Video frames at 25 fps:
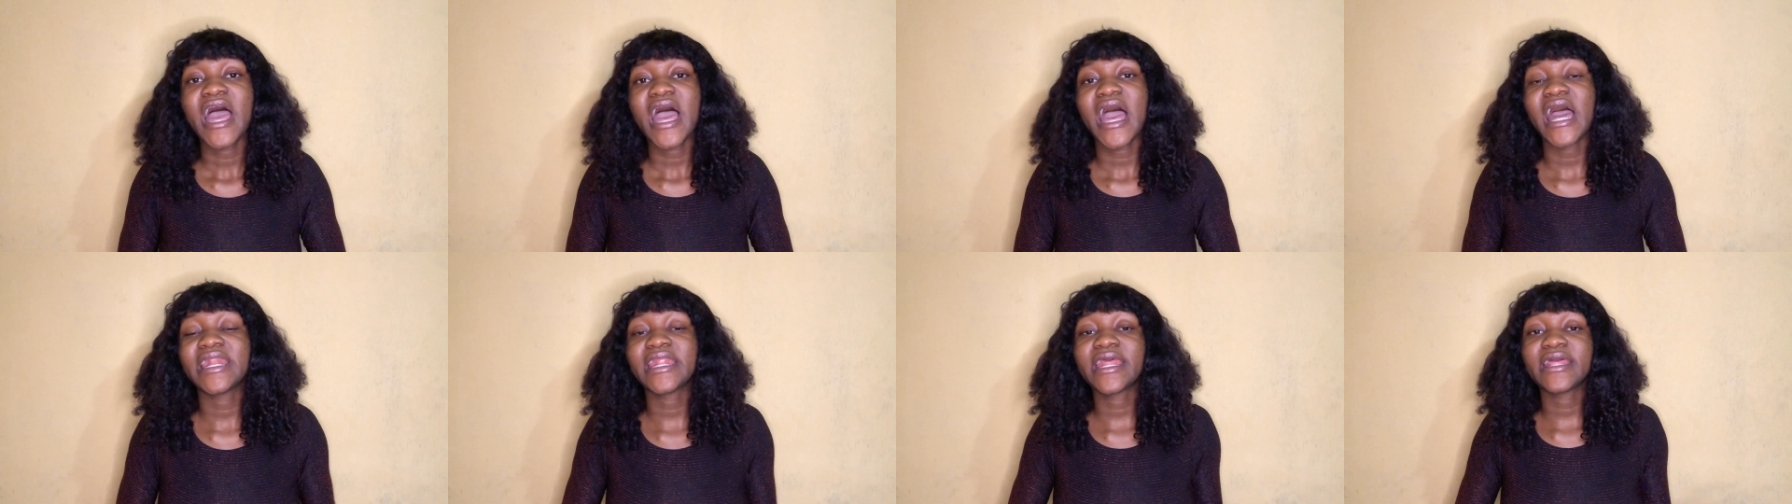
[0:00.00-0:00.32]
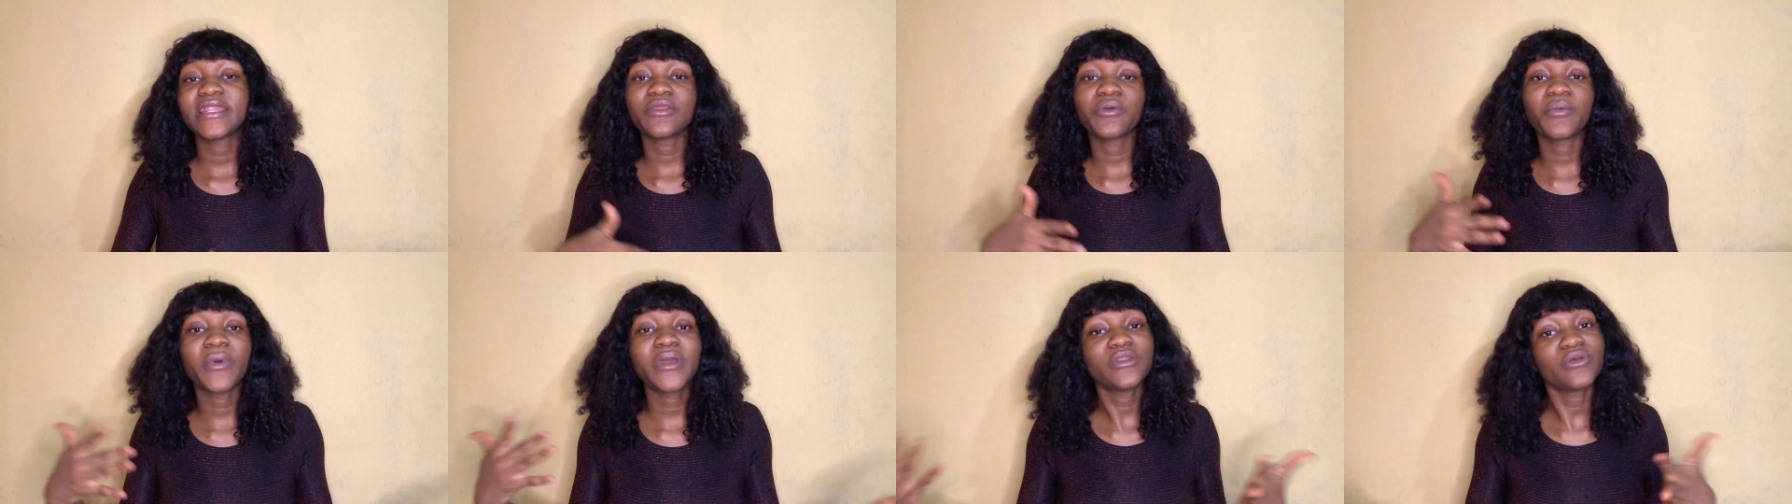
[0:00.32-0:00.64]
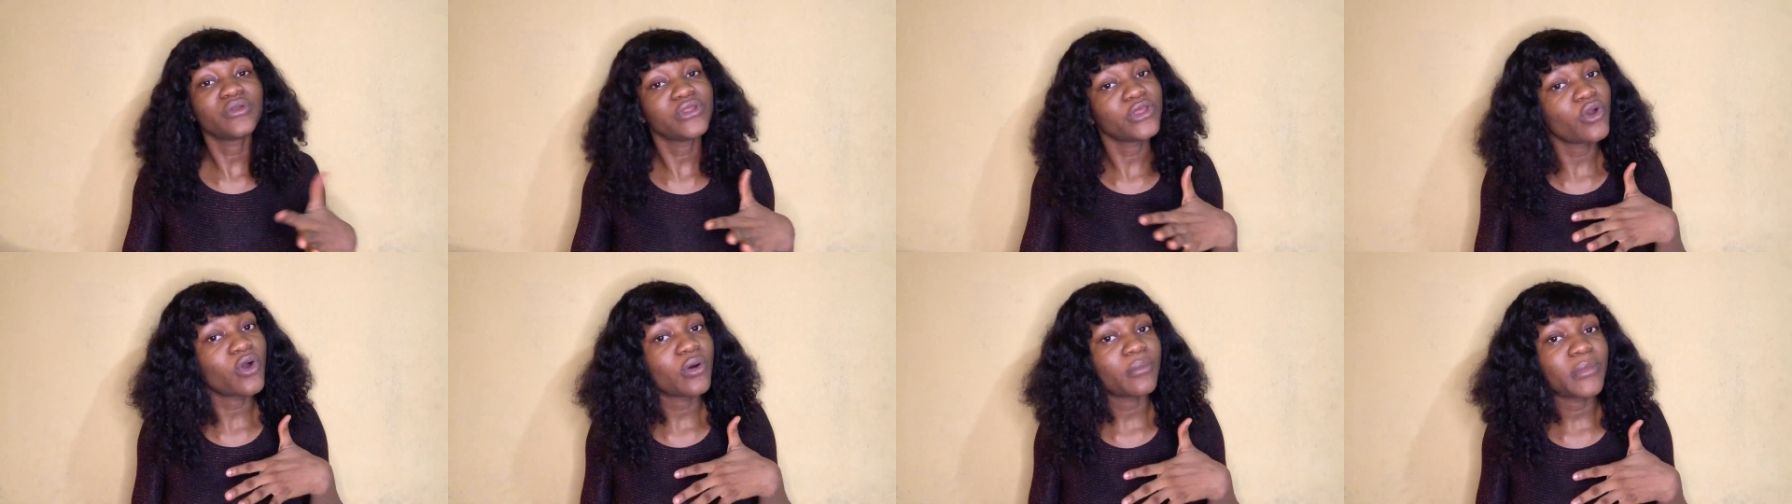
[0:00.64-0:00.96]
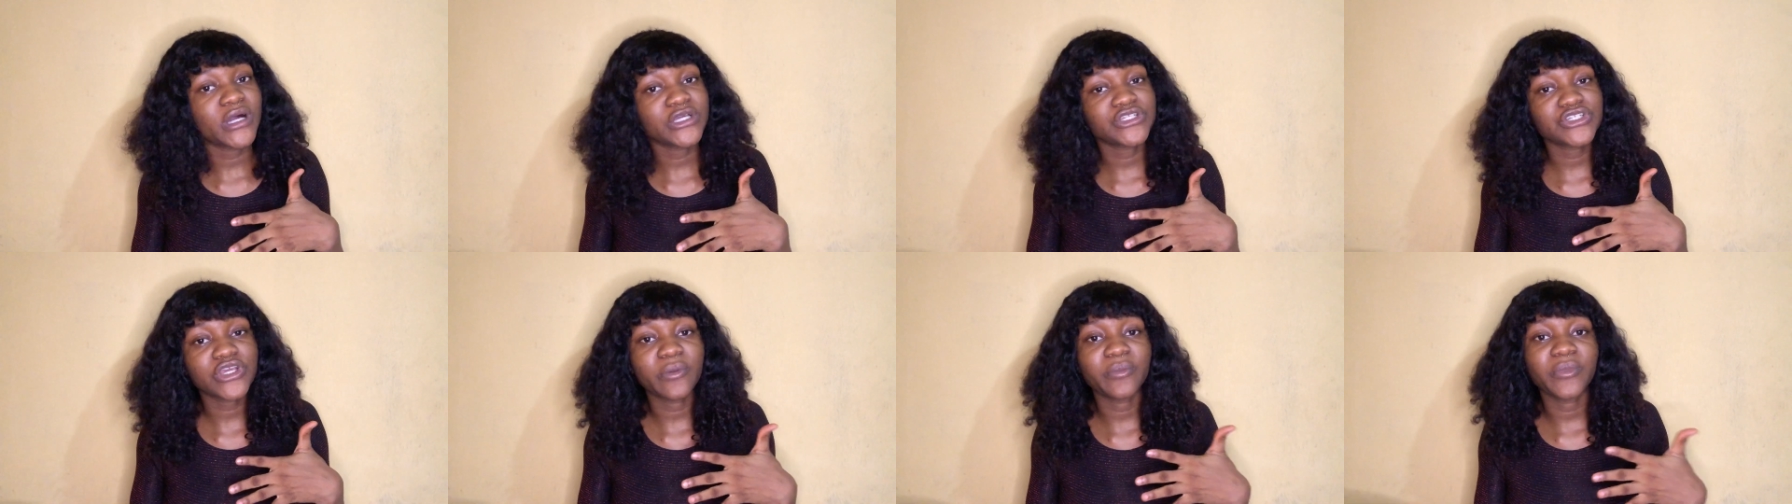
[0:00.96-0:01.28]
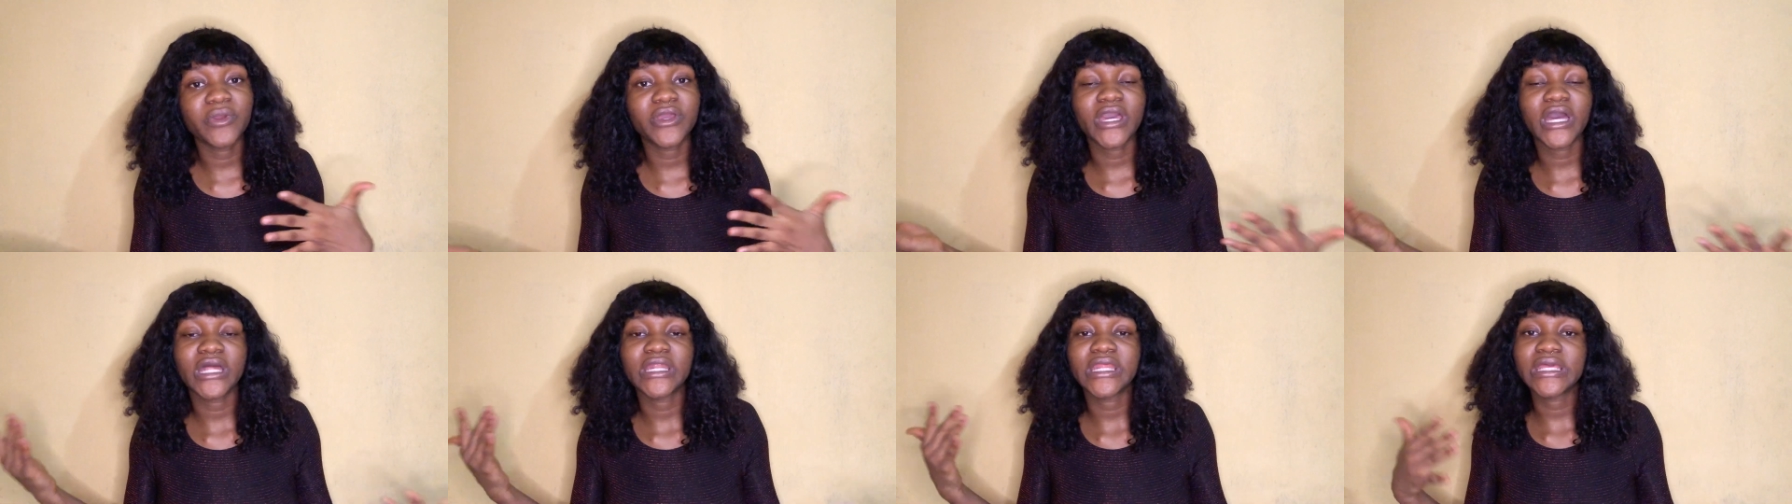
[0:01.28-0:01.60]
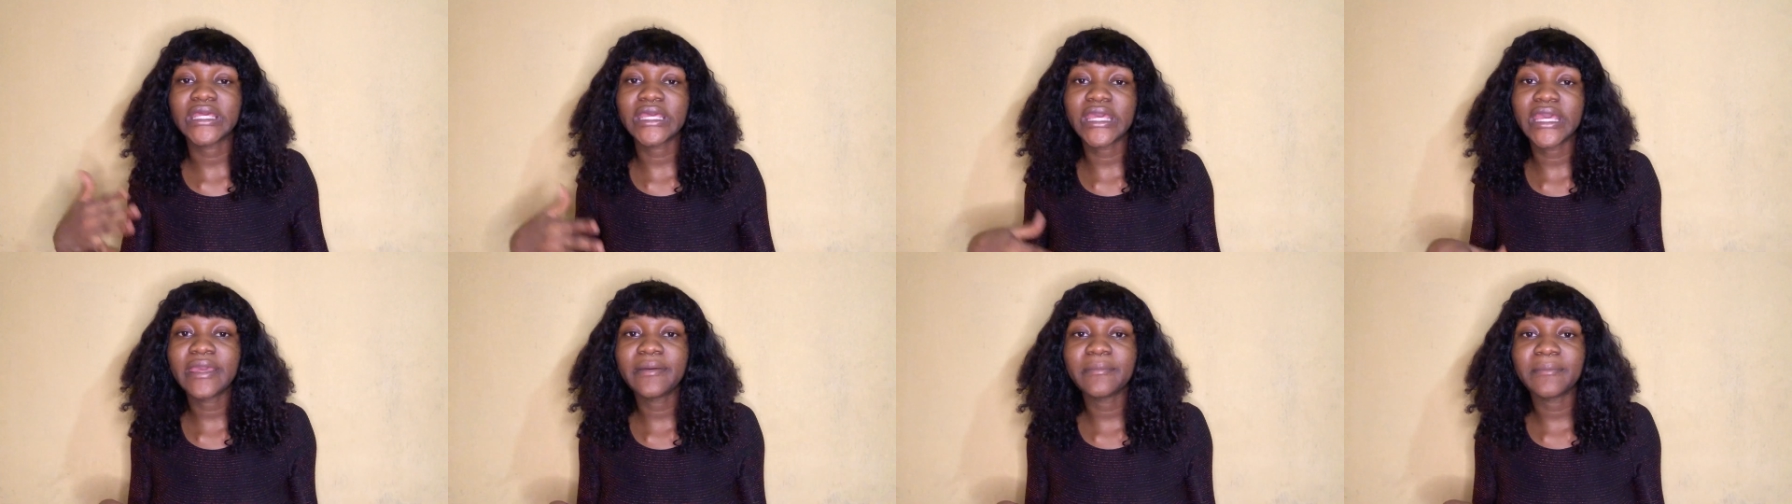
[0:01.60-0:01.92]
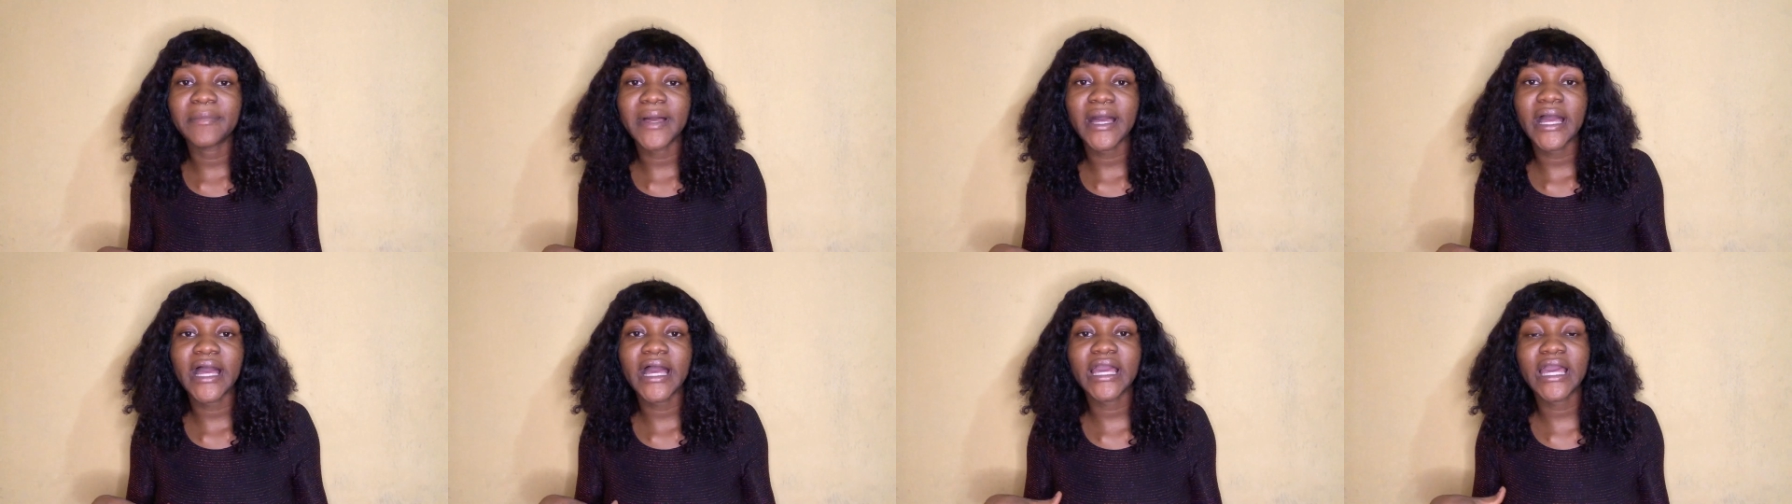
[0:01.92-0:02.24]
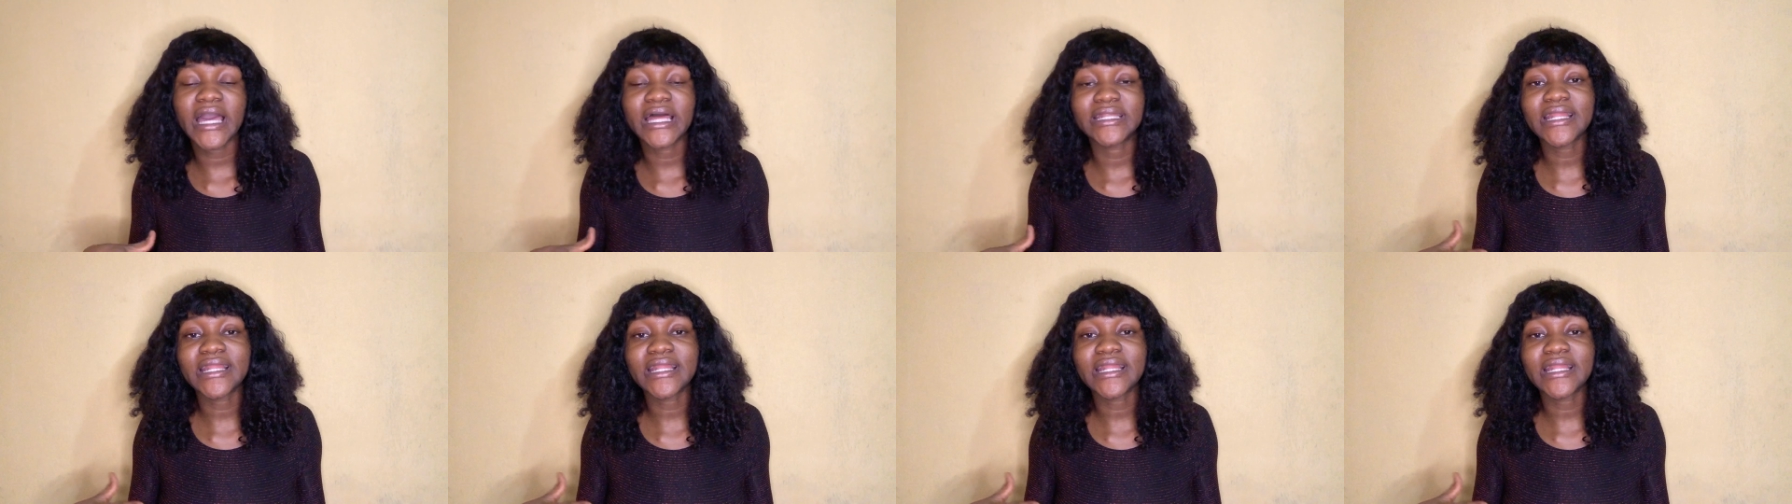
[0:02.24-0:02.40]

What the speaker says: and then they went on a commercial break and they came back,